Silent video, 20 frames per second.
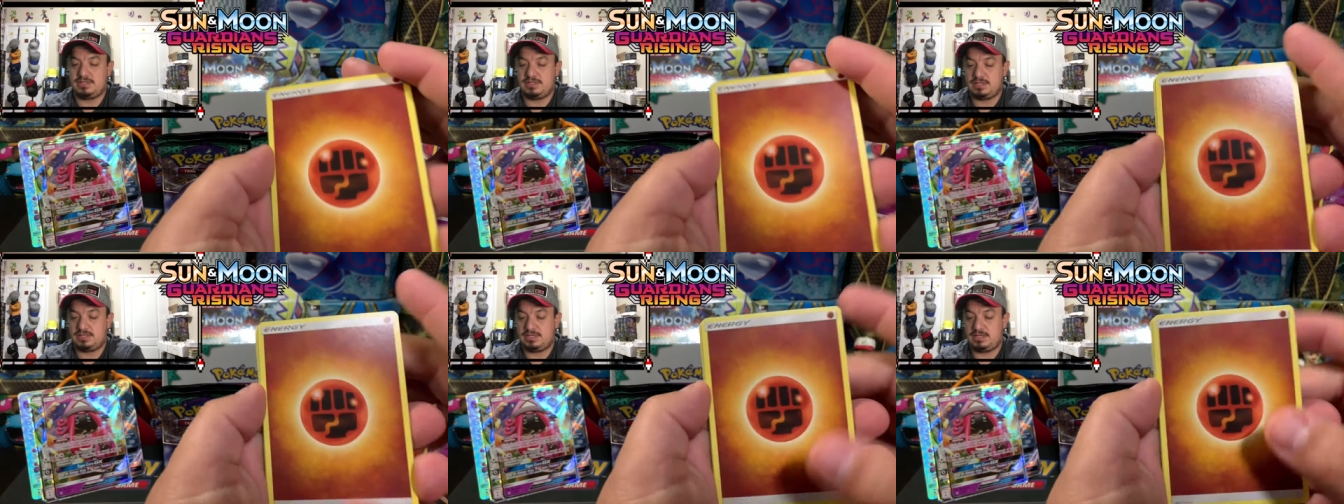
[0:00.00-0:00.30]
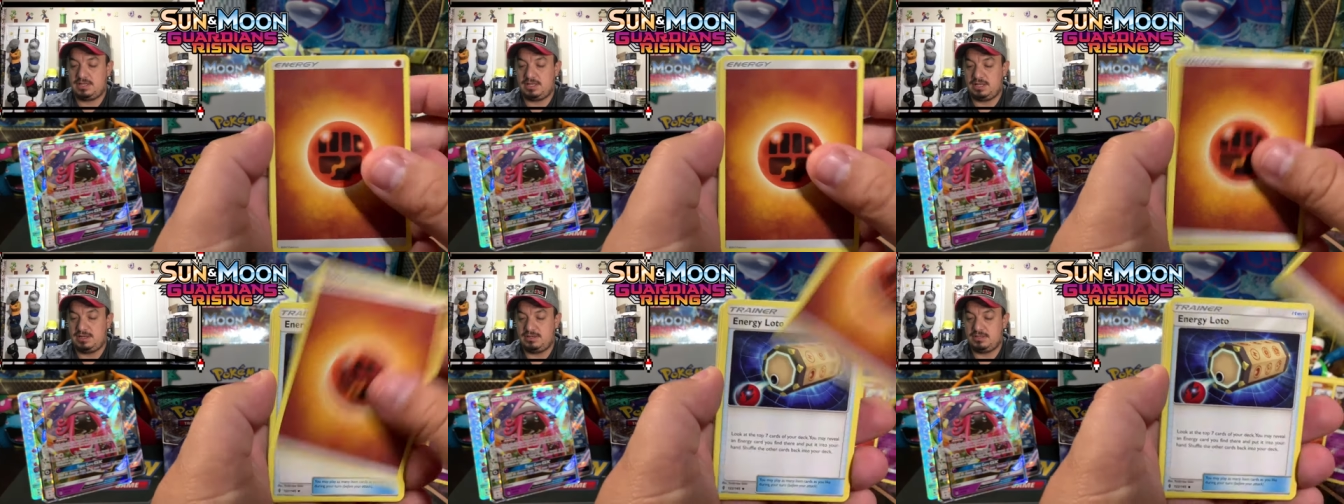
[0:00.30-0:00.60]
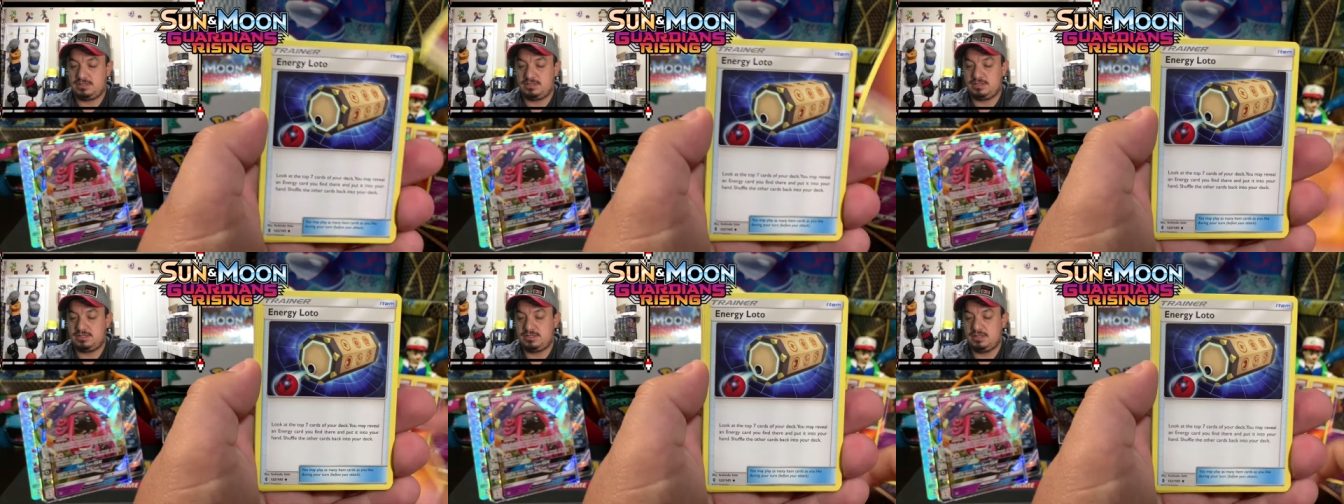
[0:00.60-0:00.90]

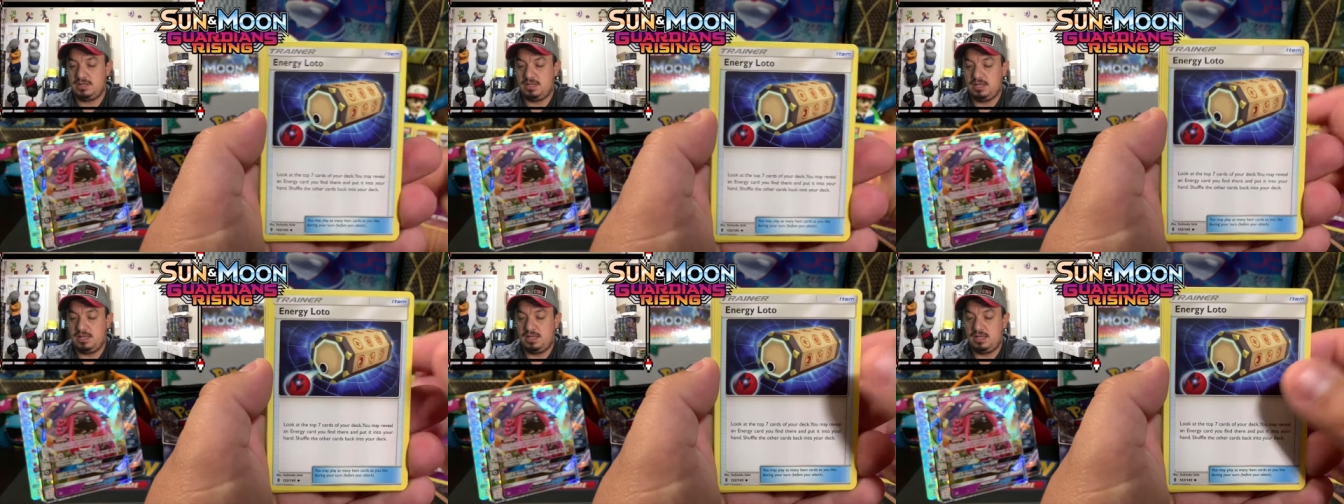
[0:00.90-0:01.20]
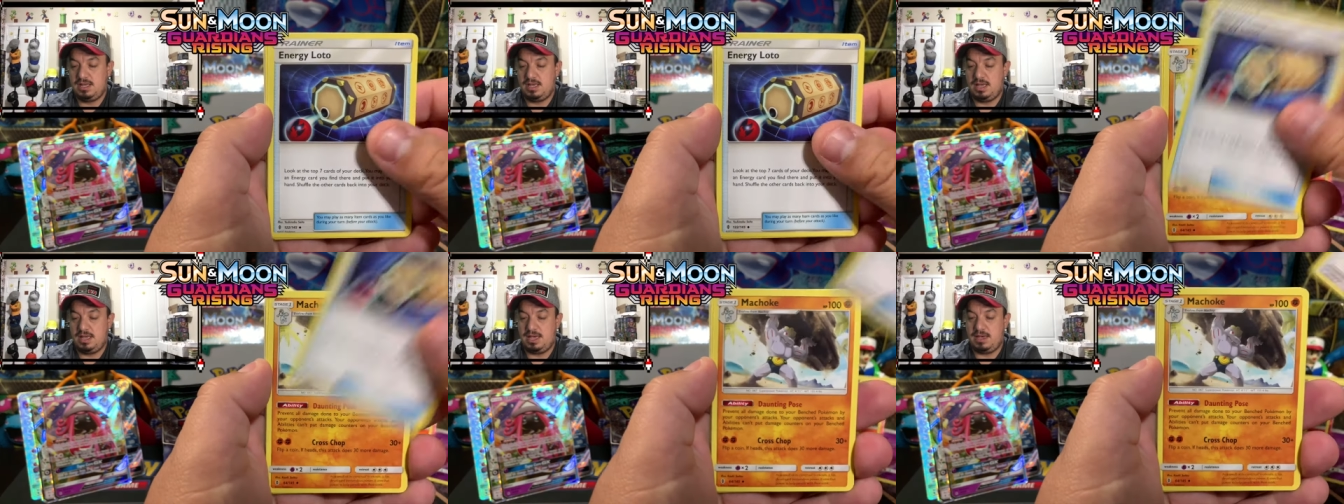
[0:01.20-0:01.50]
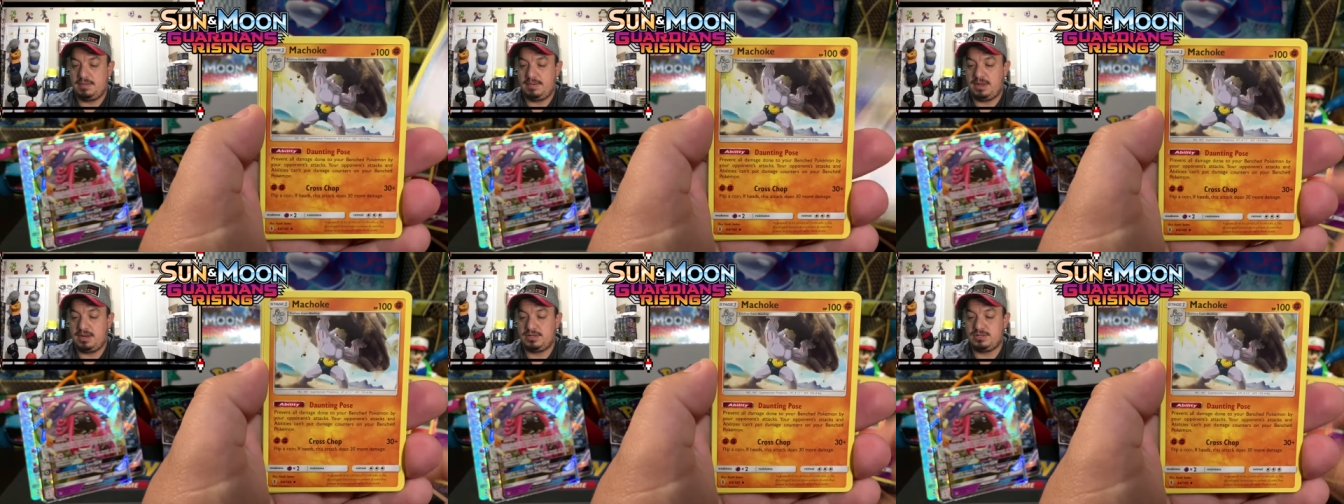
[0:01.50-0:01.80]
$60.
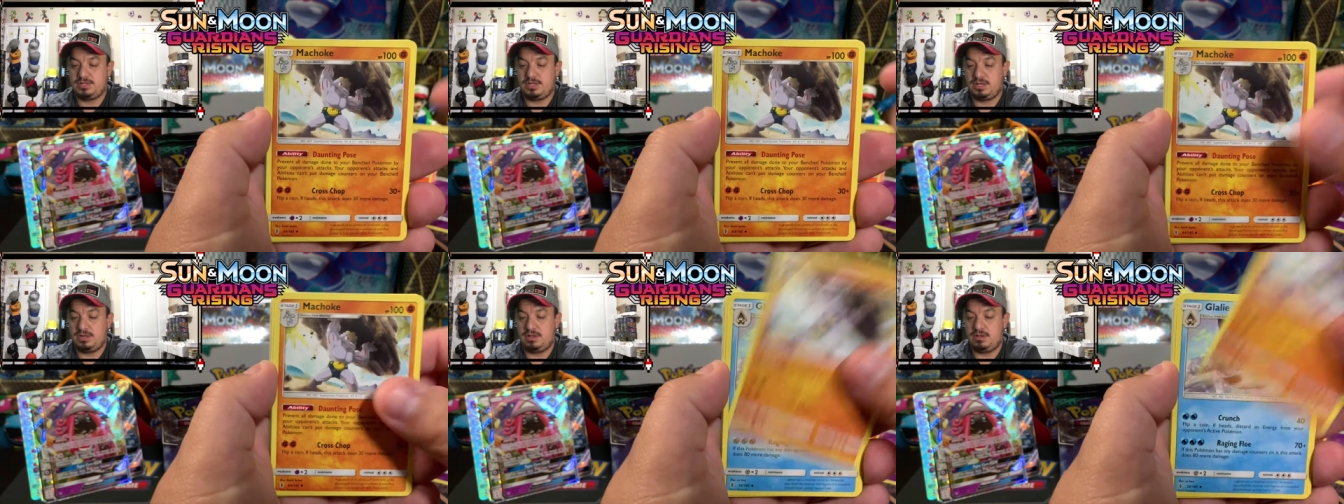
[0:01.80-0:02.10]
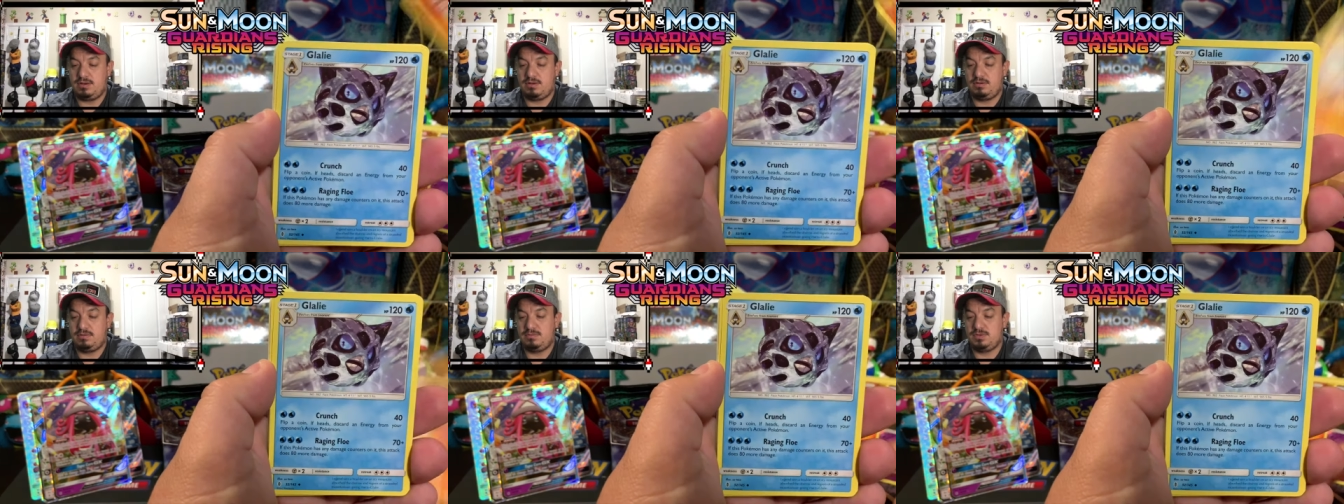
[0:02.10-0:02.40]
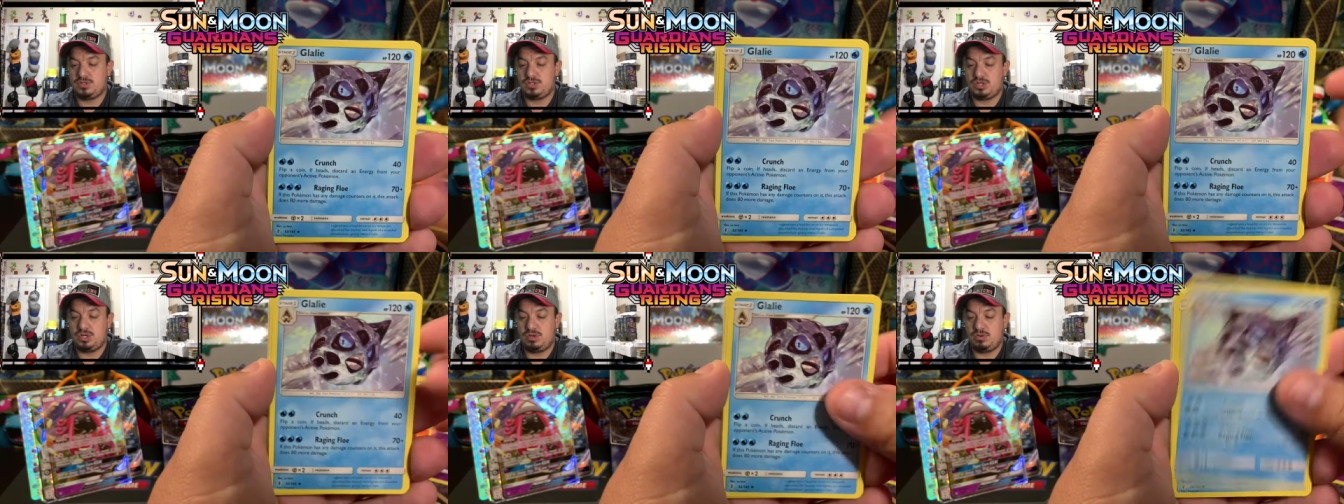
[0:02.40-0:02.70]
Um, Energy Lotto,
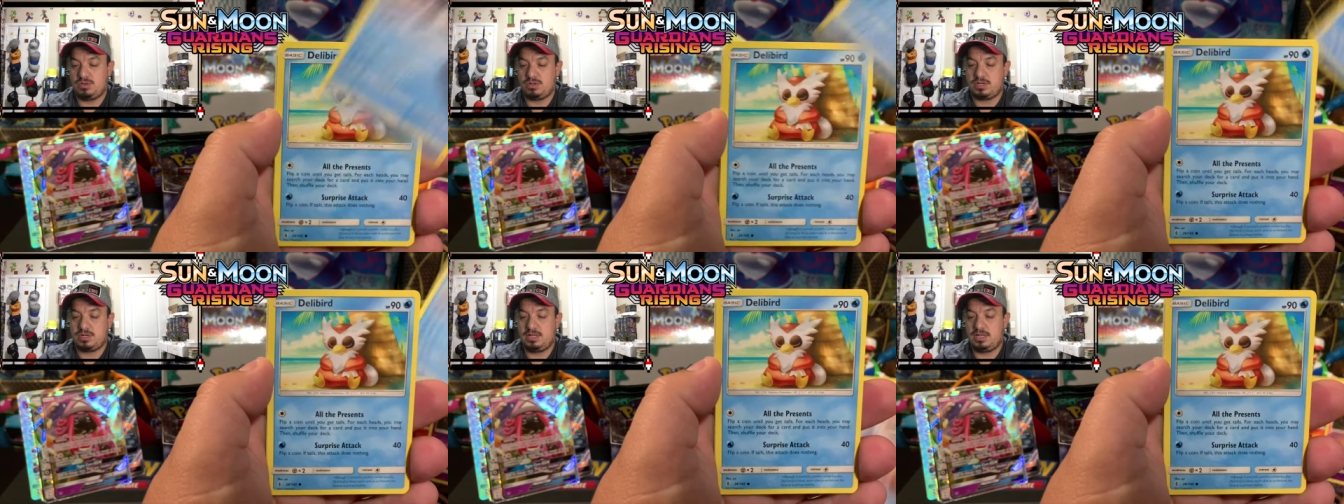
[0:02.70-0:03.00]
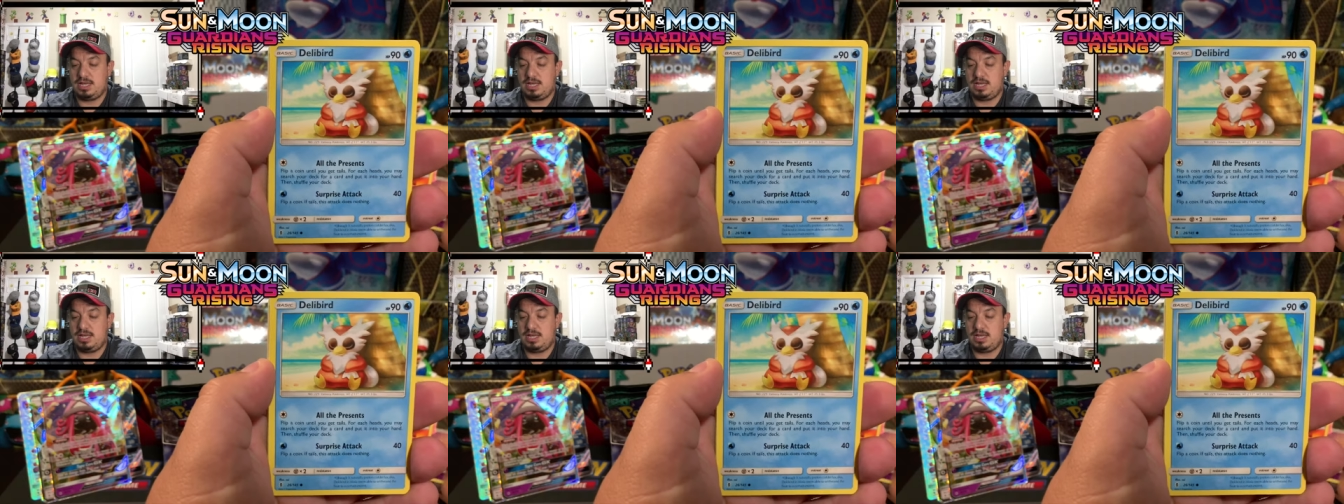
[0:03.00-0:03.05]
Machoke,